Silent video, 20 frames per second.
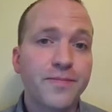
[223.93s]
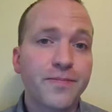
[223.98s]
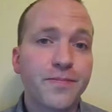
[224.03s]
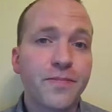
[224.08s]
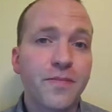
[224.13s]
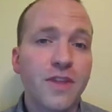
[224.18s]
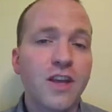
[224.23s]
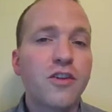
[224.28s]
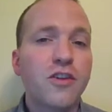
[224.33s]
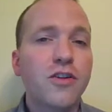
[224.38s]

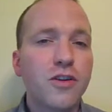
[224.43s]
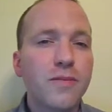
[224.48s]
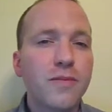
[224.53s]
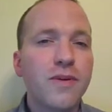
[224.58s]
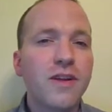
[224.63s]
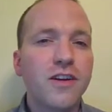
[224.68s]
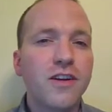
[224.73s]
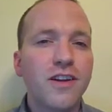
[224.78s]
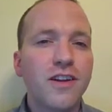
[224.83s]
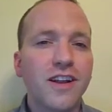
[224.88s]
It could
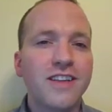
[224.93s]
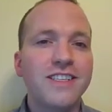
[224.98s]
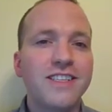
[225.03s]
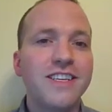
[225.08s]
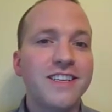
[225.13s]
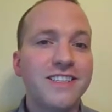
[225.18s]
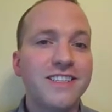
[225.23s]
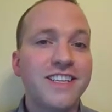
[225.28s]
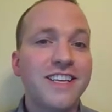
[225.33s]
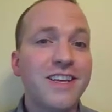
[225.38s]
be a good
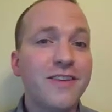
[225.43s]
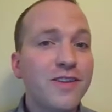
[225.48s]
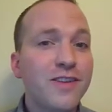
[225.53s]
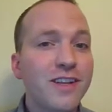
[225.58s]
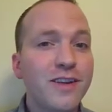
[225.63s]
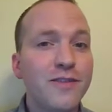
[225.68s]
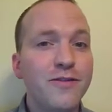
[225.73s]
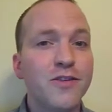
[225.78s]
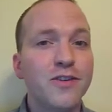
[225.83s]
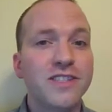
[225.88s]
idea to even
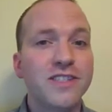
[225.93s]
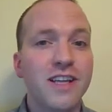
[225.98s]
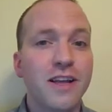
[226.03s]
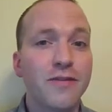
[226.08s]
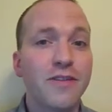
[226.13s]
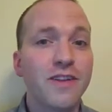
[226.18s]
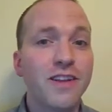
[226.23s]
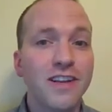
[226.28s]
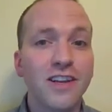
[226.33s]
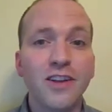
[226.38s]
leave
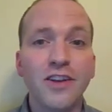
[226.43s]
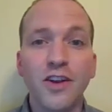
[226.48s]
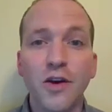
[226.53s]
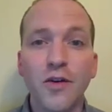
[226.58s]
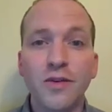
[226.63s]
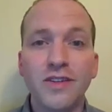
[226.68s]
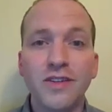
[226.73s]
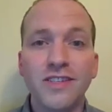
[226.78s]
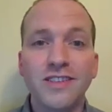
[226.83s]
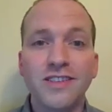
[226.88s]
yourself little notes